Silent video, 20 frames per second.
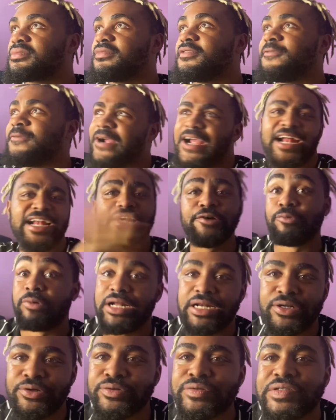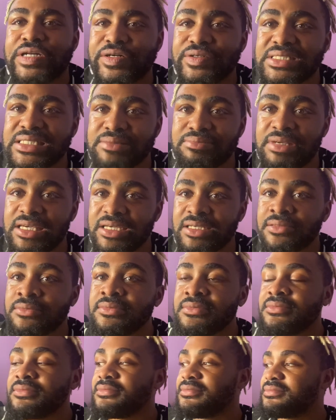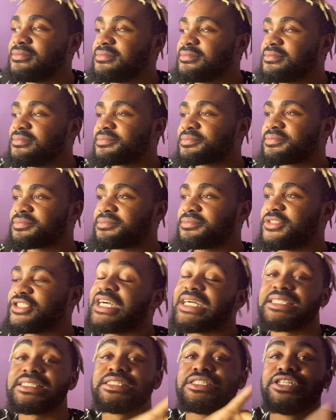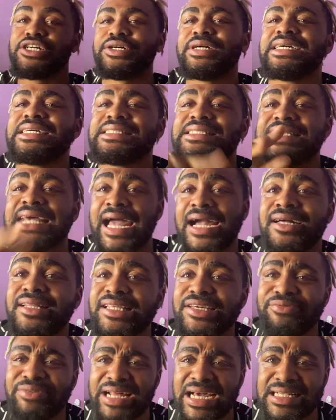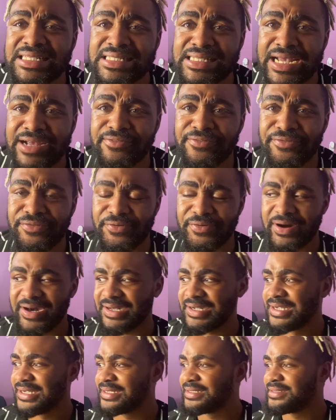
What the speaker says: for anyone who knows me, you guys know exactly what I stand for.